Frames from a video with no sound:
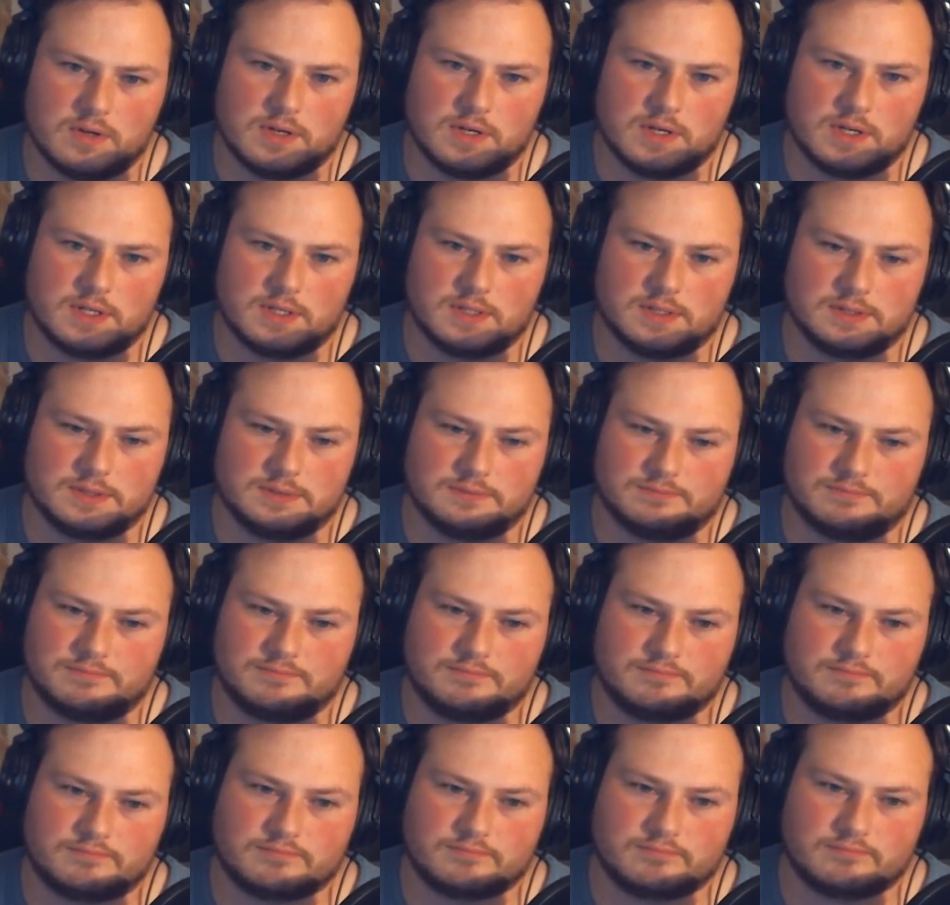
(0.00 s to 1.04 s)
or
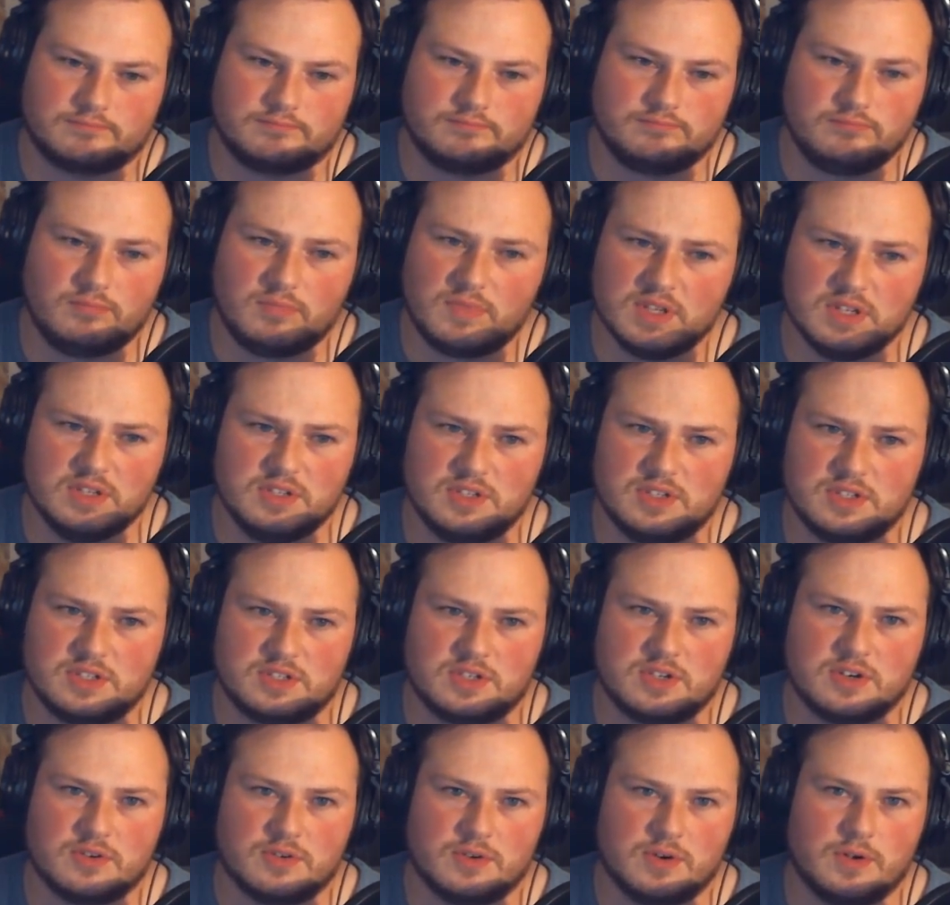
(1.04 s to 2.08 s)

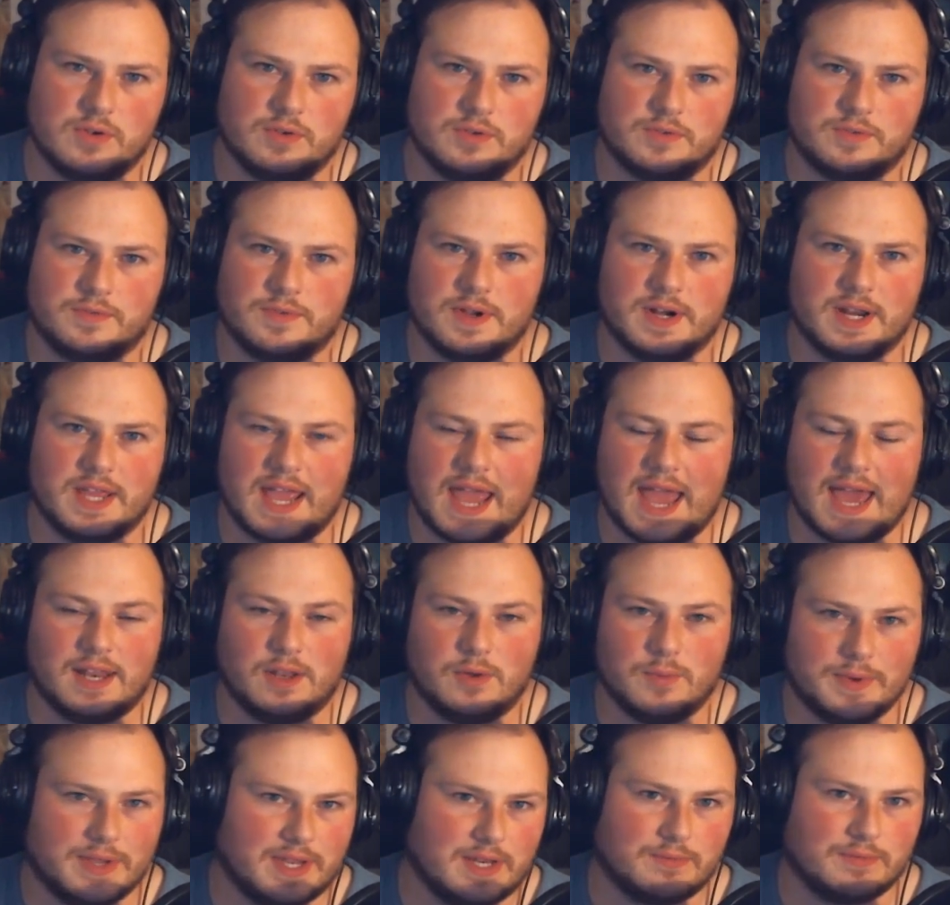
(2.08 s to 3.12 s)
just your own funny
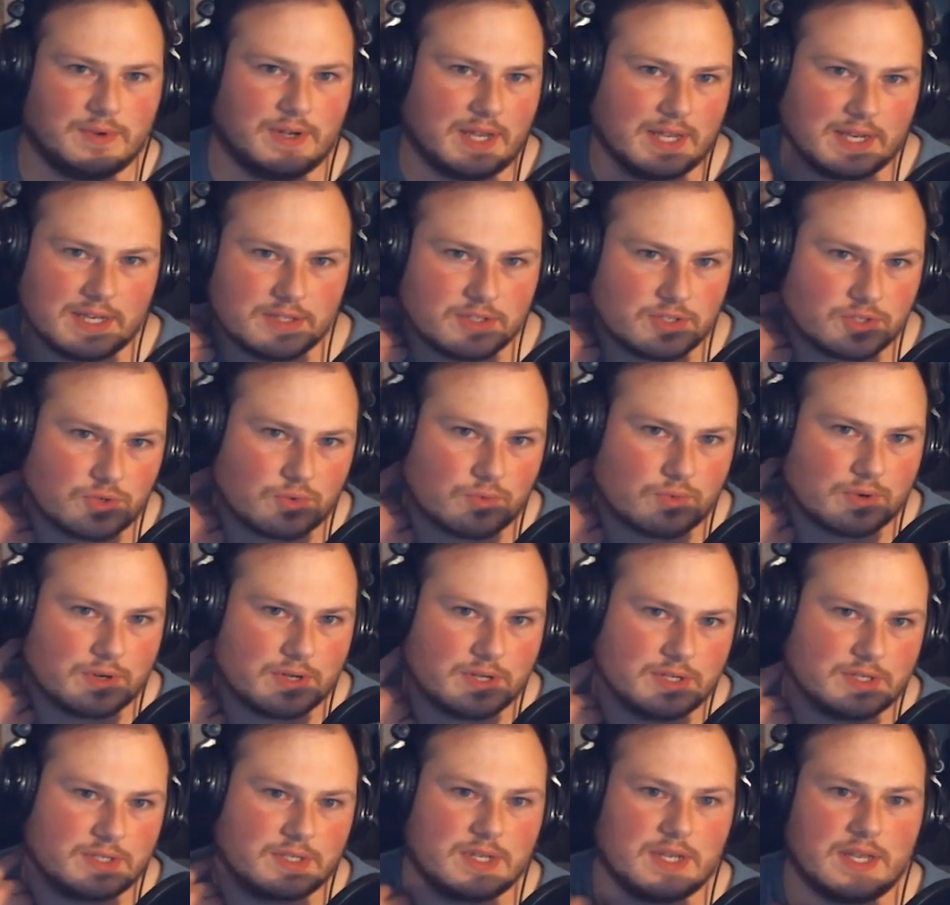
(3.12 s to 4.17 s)
Halloween related
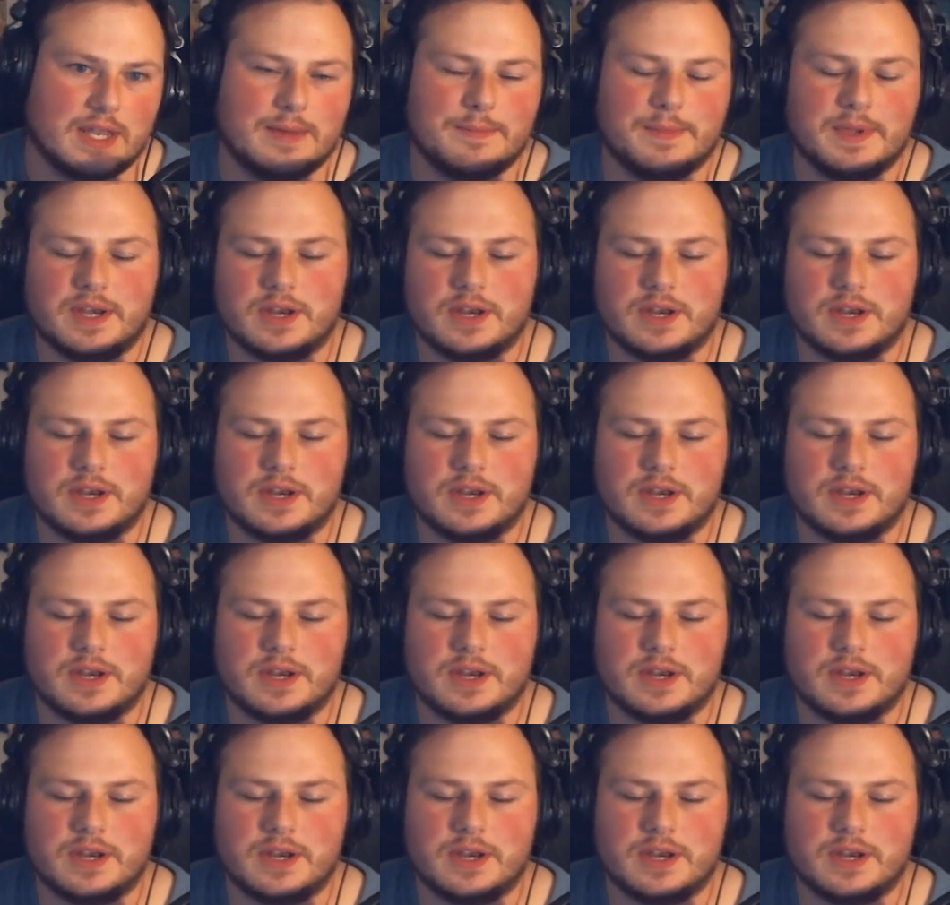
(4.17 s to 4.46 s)
stories,